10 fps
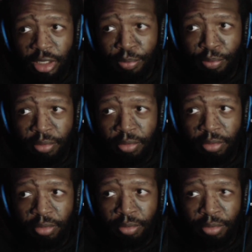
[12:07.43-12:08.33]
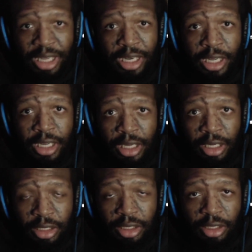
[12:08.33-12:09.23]
m media,
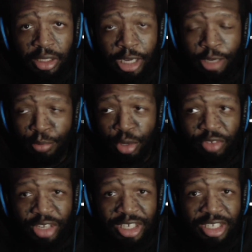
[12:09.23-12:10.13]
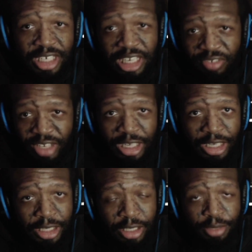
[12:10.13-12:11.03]
like movies, T
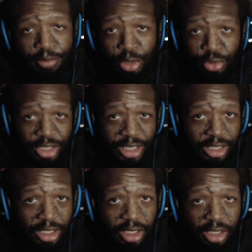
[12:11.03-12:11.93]
V, music,